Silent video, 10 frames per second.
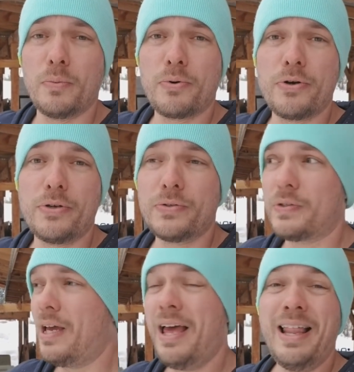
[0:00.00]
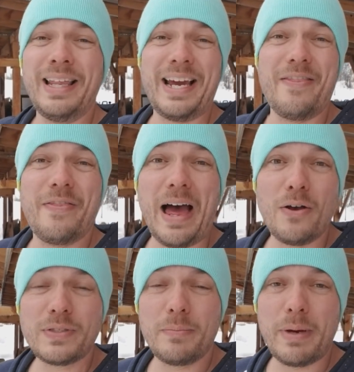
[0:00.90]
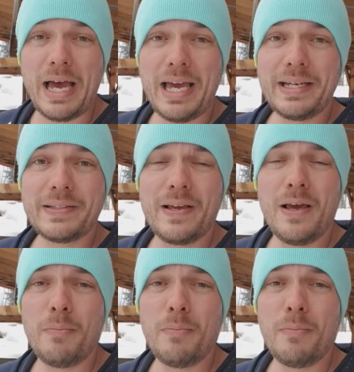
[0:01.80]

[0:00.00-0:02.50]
produce like a thousand bags,